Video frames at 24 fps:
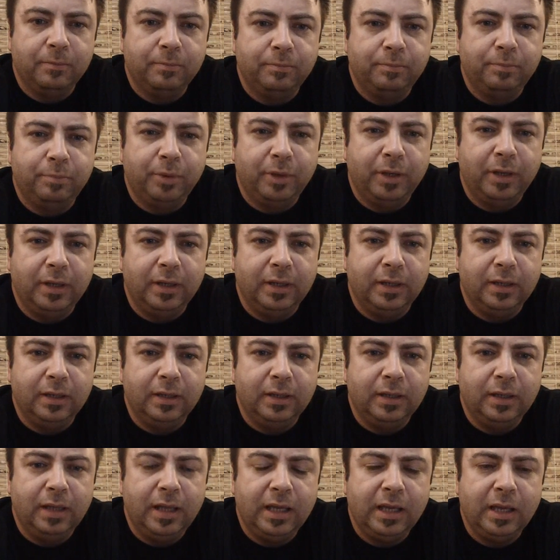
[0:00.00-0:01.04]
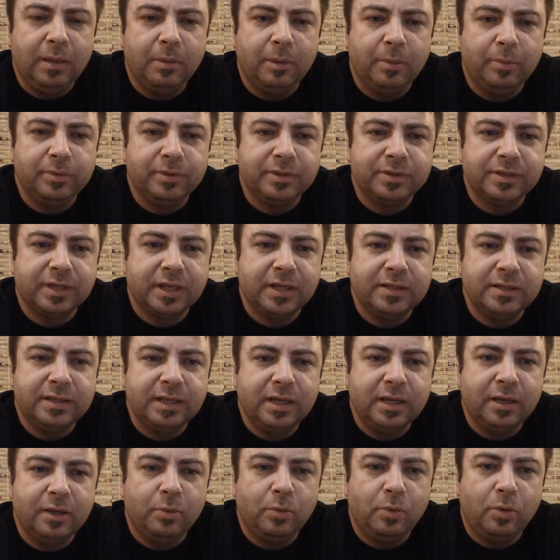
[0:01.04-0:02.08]
but he came up with this
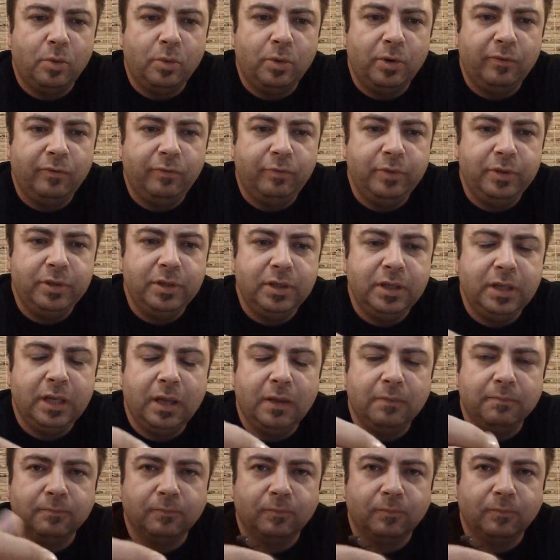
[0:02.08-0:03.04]
idea, well, what if we